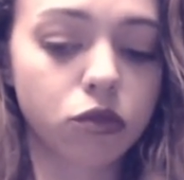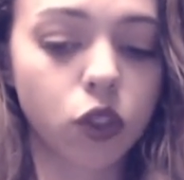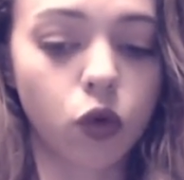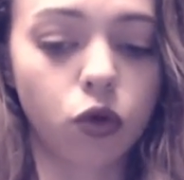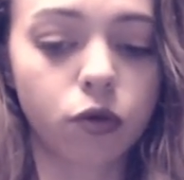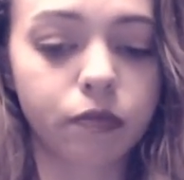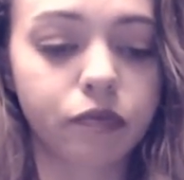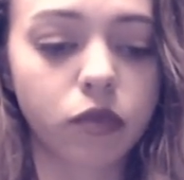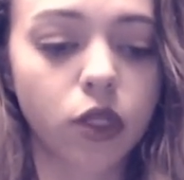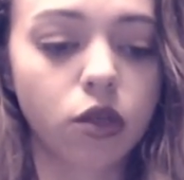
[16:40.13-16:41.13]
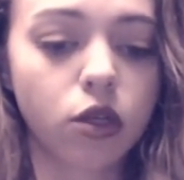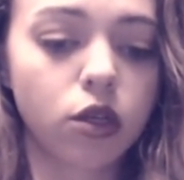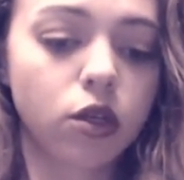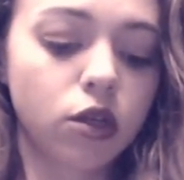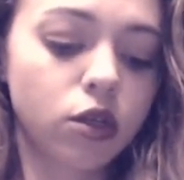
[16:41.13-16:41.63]
Cool.
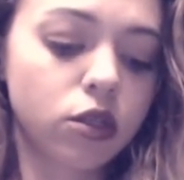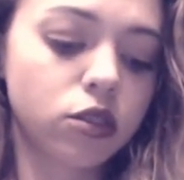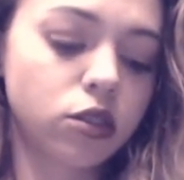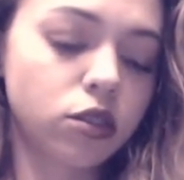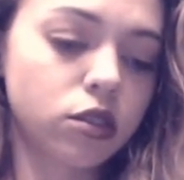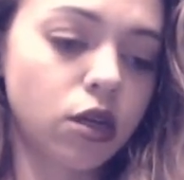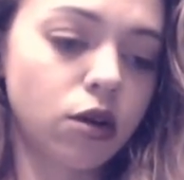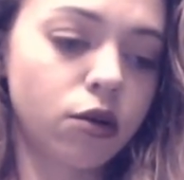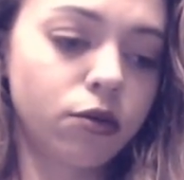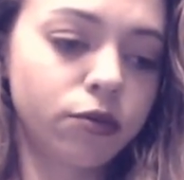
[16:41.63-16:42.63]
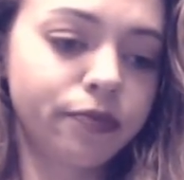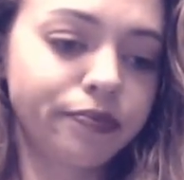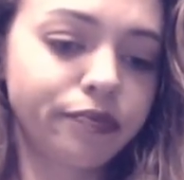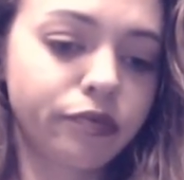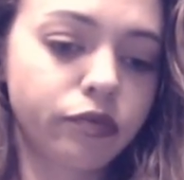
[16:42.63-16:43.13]
So
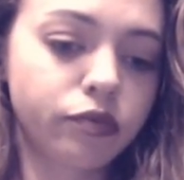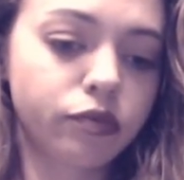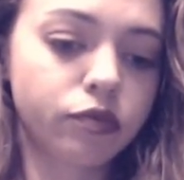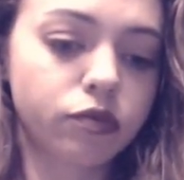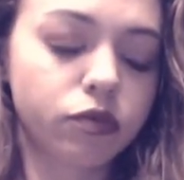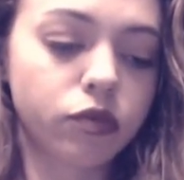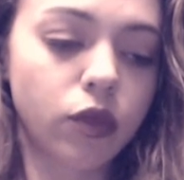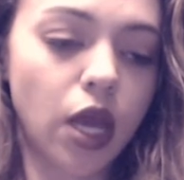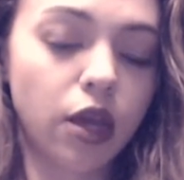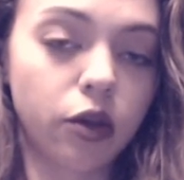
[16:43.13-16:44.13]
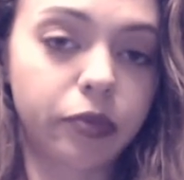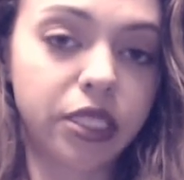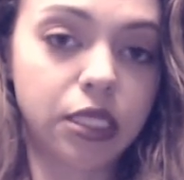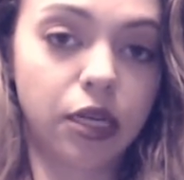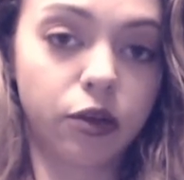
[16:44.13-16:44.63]
I hope
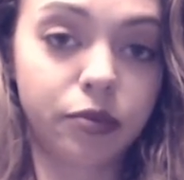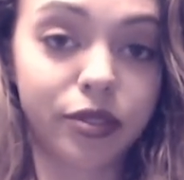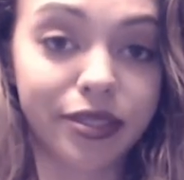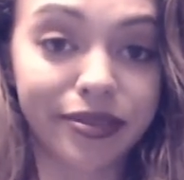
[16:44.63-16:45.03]
this helps.